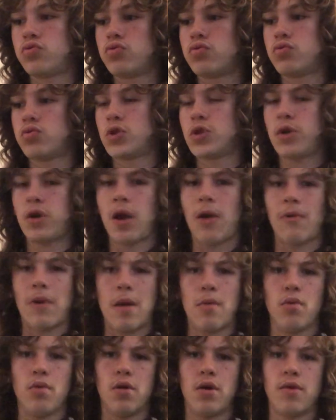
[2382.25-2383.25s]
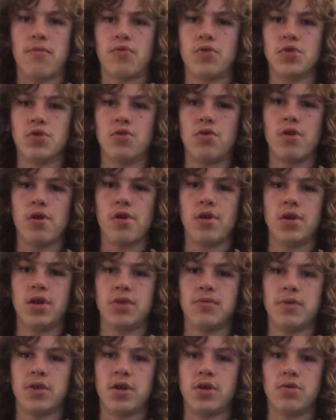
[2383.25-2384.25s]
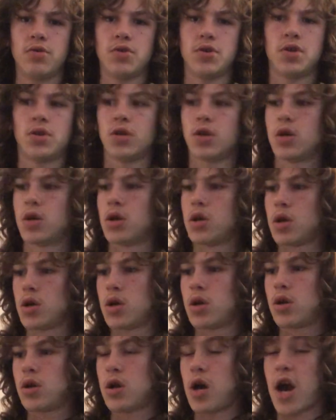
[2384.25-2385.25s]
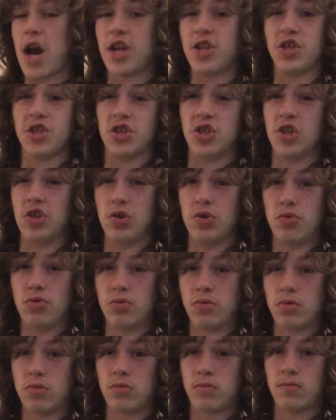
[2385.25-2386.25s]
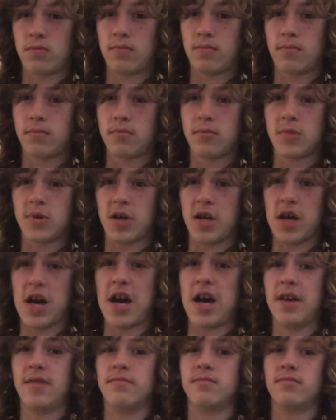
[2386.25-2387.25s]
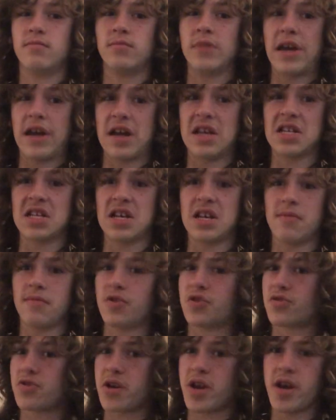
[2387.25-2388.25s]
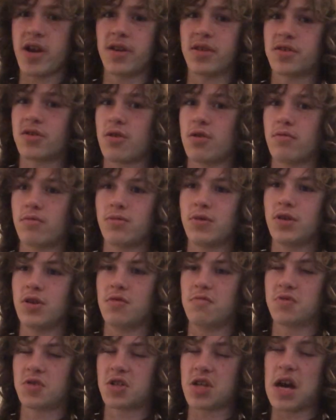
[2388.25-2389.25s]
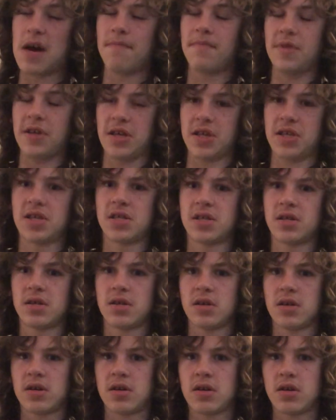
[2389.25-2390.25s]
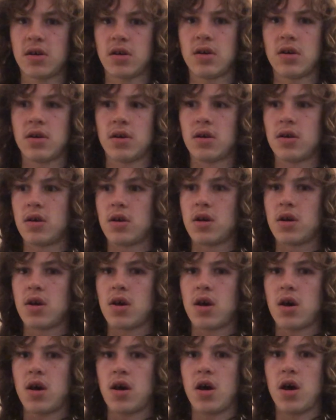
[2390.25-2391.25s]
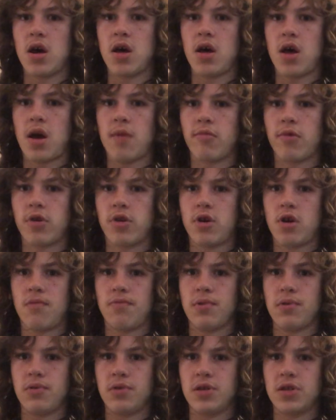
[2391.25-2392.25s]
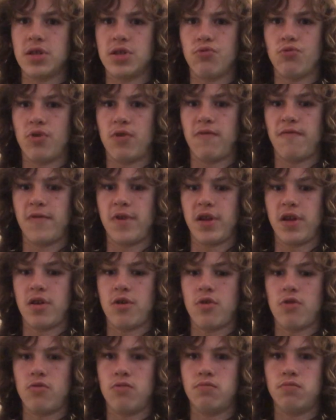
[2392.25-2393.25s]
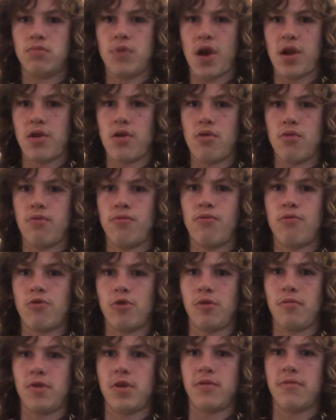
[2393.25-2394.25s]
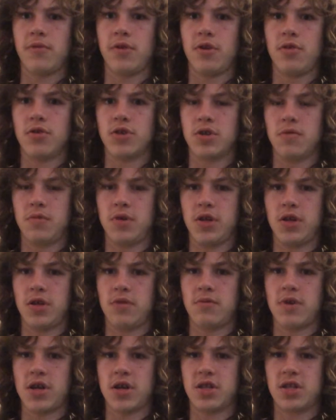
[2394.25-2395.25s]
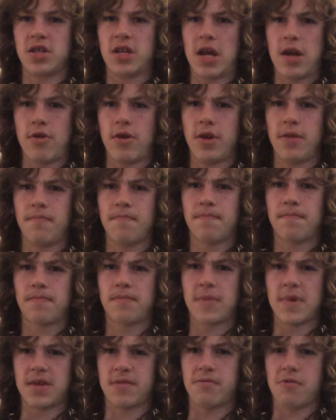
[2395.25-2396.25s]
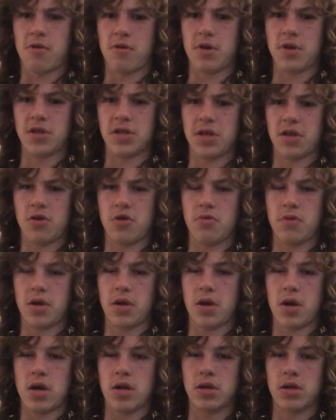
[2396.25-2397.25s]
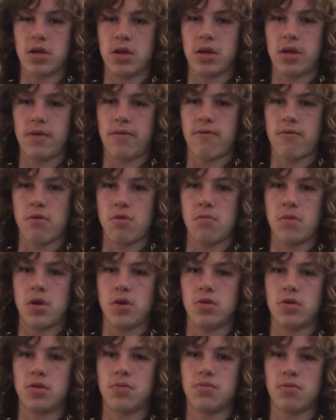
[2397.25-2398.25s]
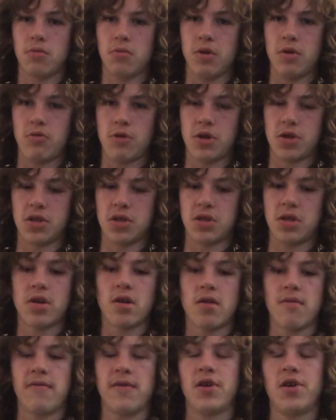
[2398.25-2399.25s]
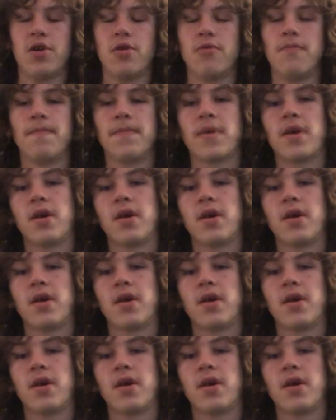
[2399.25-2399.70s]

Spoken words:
Sorry I ramble on for so long in these videos. I just do. Like I said, I'm going to try and start, stop this. I'm going to upload this as one video. I know 40-minute video is going to be kind of scary as far as like, oh my god, it's gonna take 40 minutes for me to watch this entire video.